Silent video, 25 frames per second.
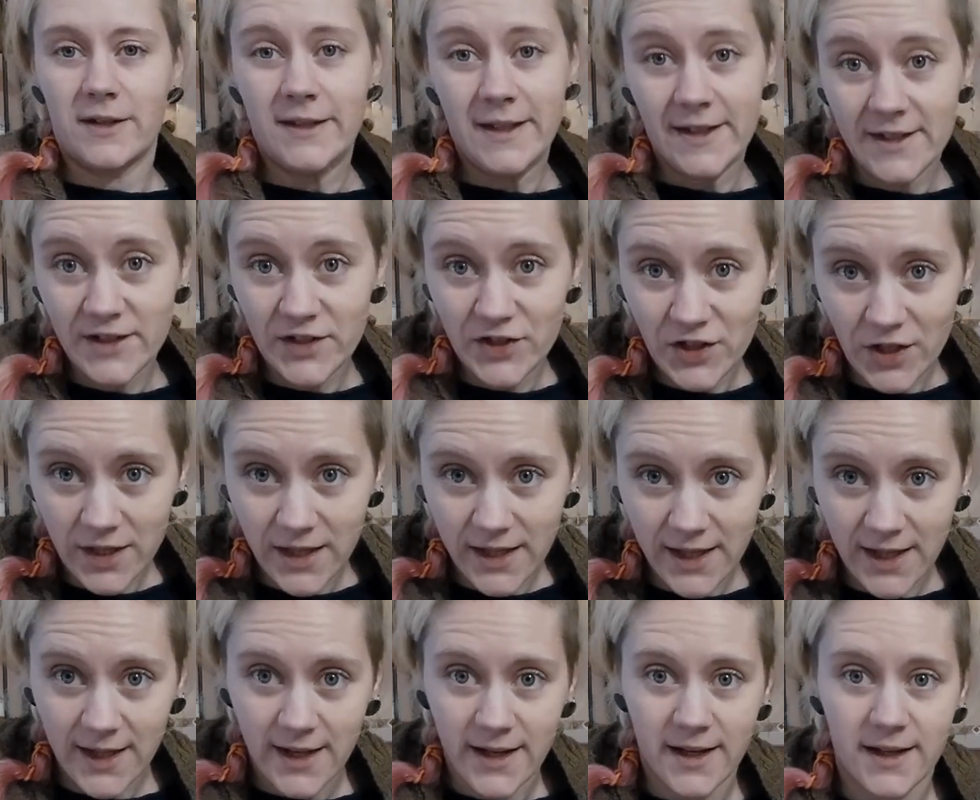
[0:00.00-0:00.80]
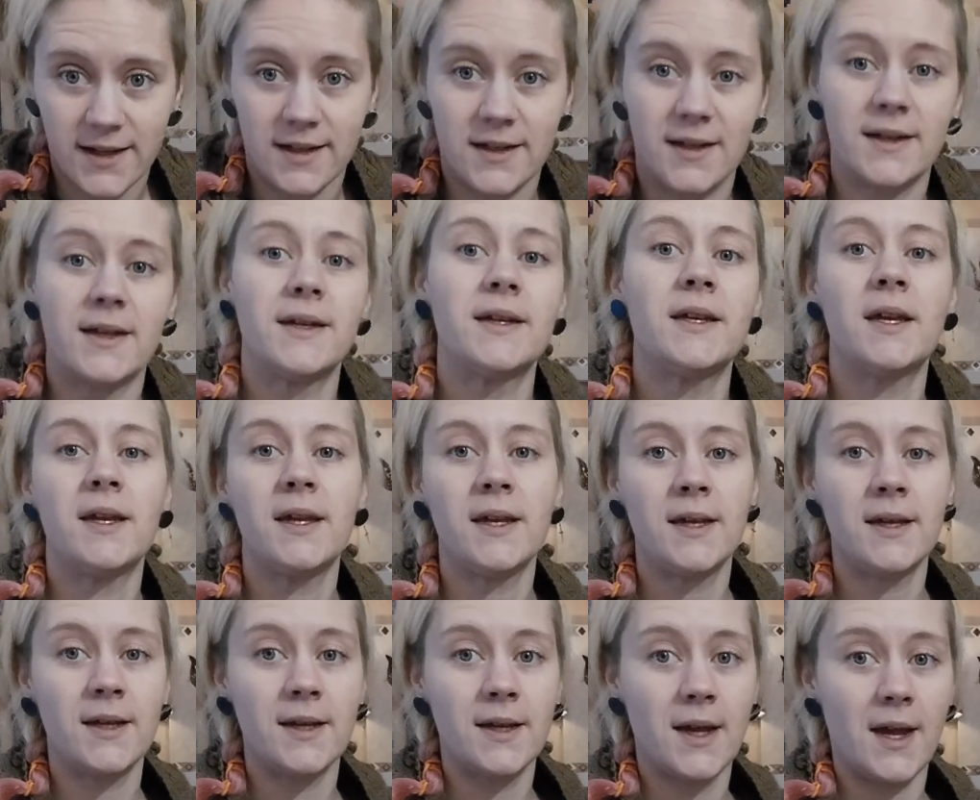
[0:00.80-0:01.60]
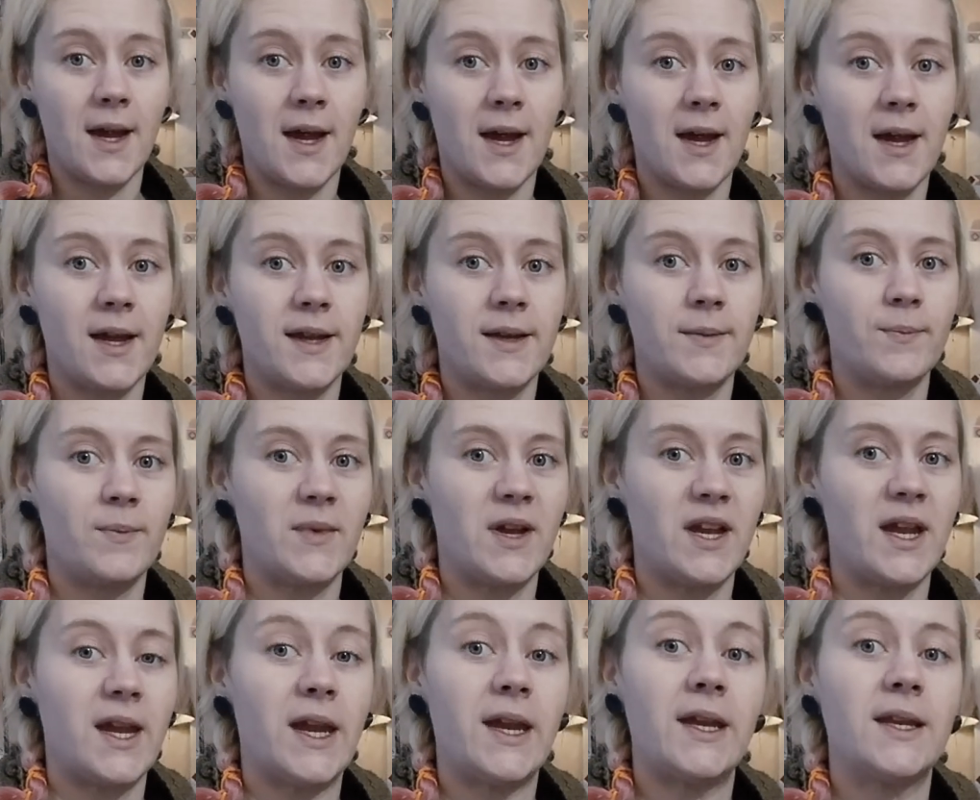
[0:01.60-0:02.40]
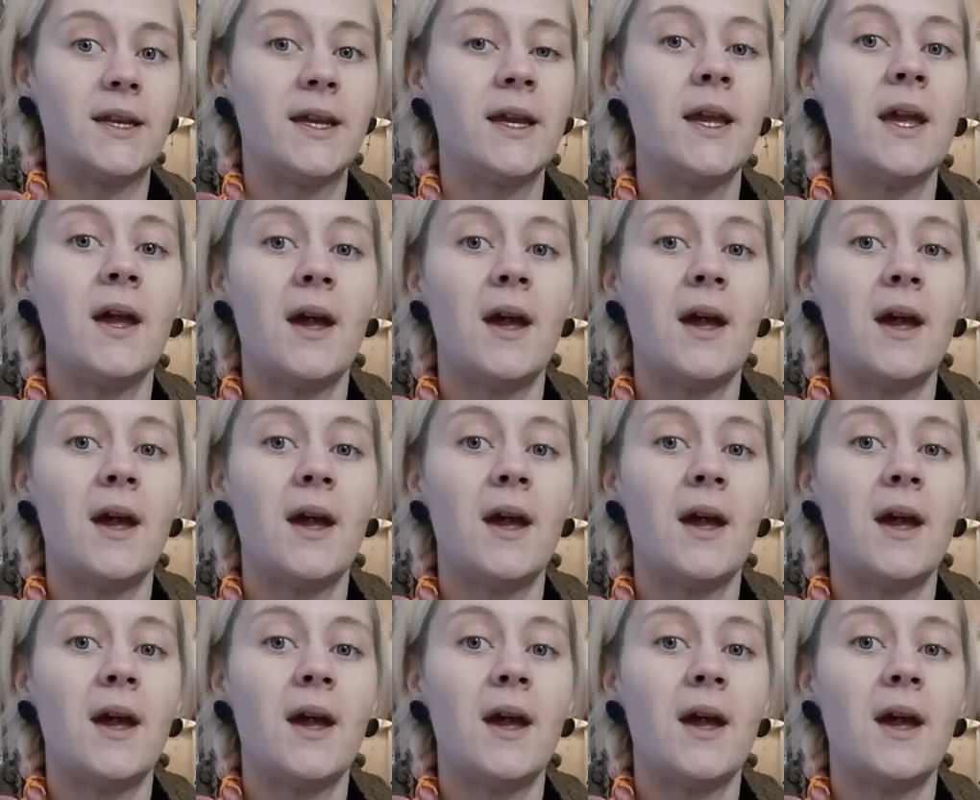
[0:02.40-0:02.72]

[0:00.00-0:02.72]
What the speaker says: the chicane I made,